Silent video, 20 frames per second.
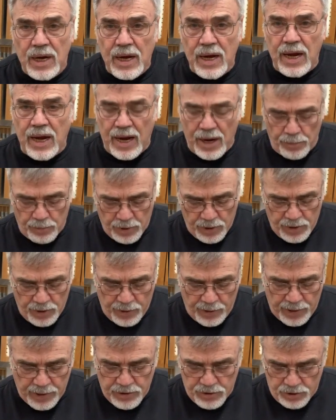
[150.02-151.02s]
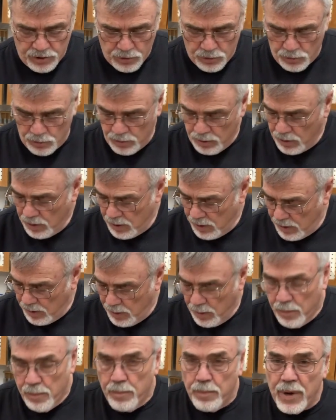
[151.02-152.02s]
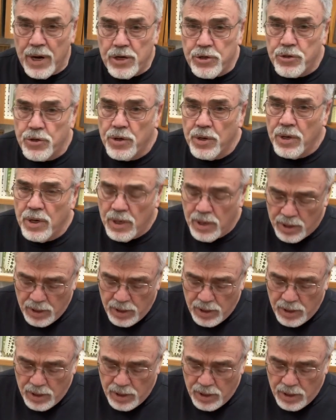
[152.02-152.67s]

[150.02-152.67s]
And we're going to measure